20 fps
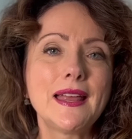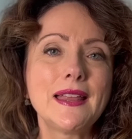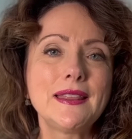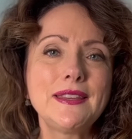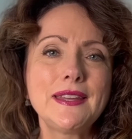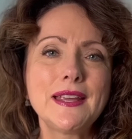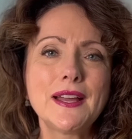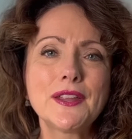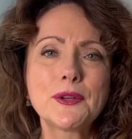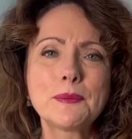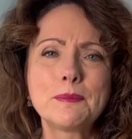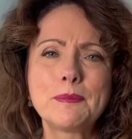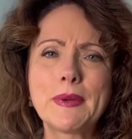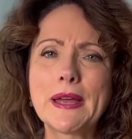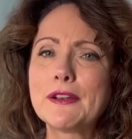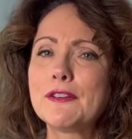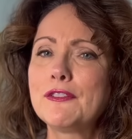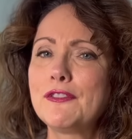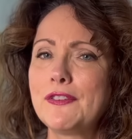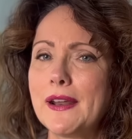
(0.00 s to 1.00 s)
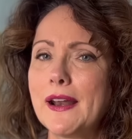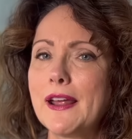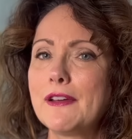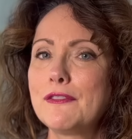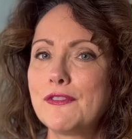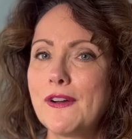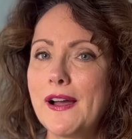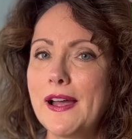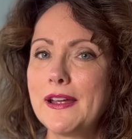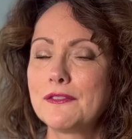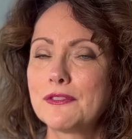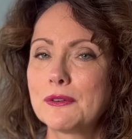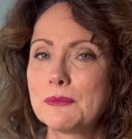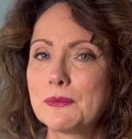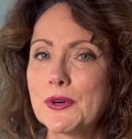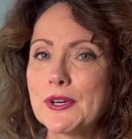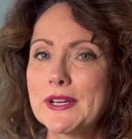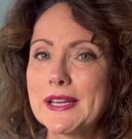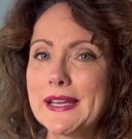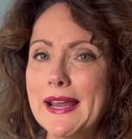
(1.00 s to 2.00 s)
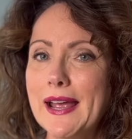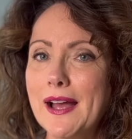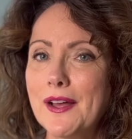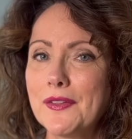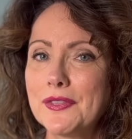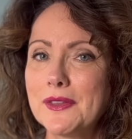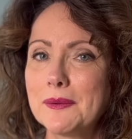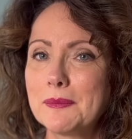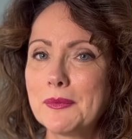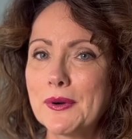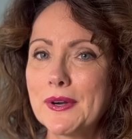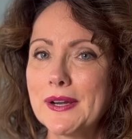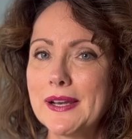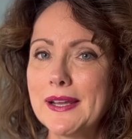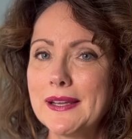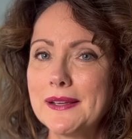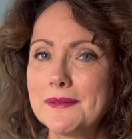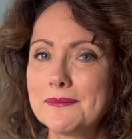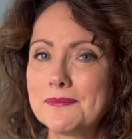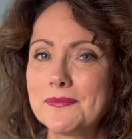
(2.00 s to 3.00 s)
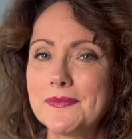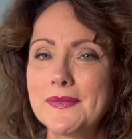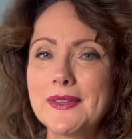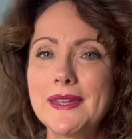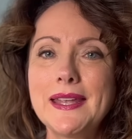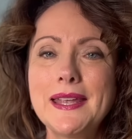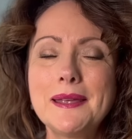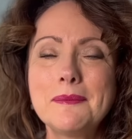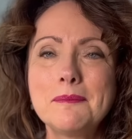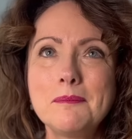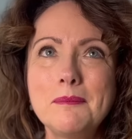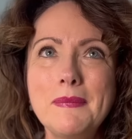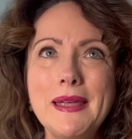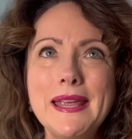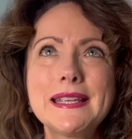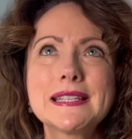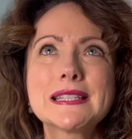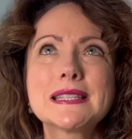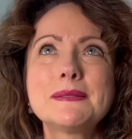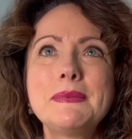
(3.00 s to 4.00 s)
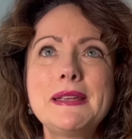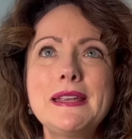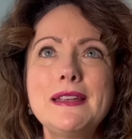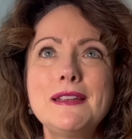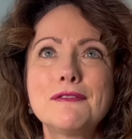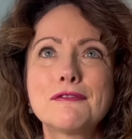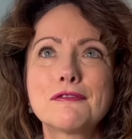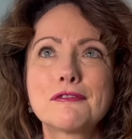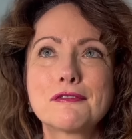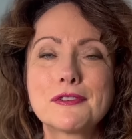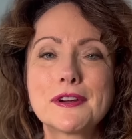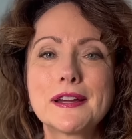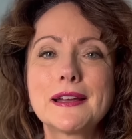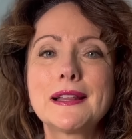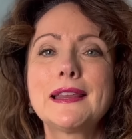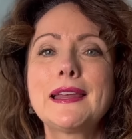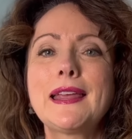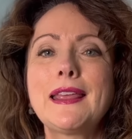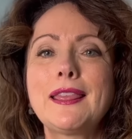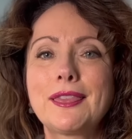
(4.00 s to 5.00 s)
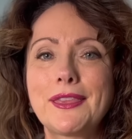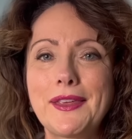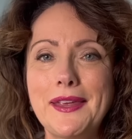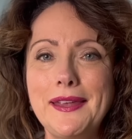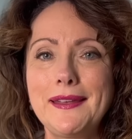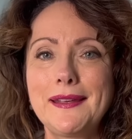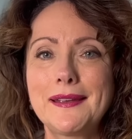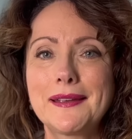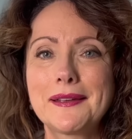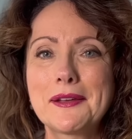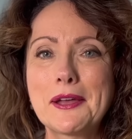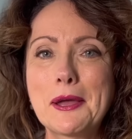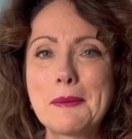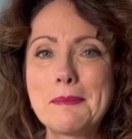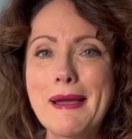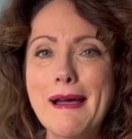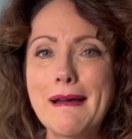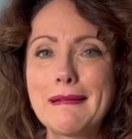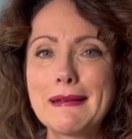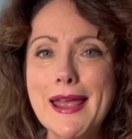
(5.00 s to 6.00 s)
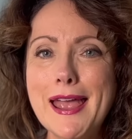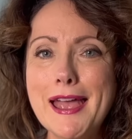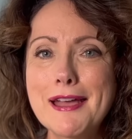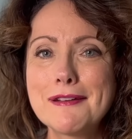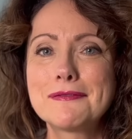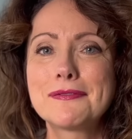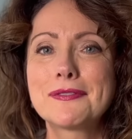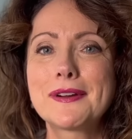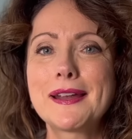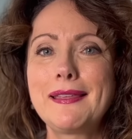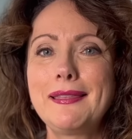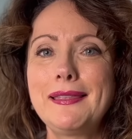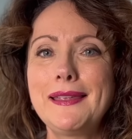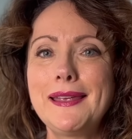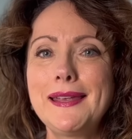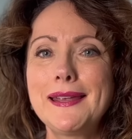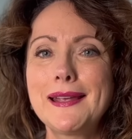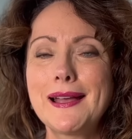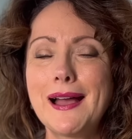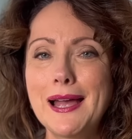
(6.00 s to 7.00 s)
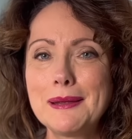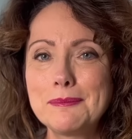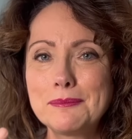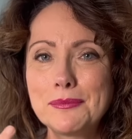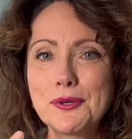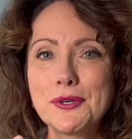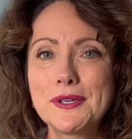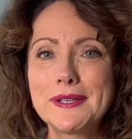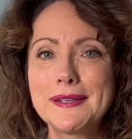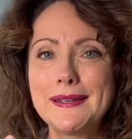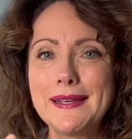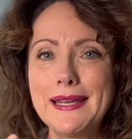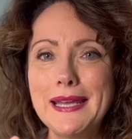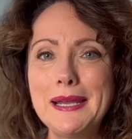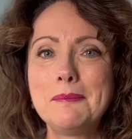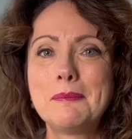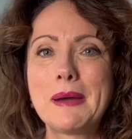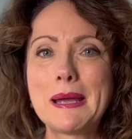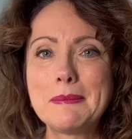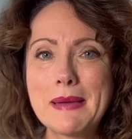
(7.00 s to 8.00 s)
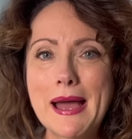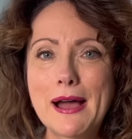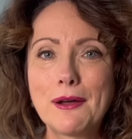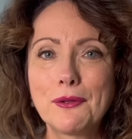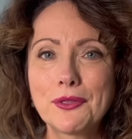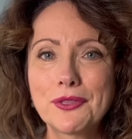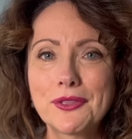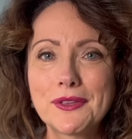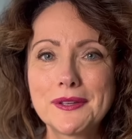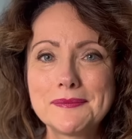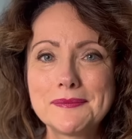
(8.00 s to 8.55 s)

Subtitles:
The other benefit I find from working out in the morning, it makes me really think about everything I put in my mouth.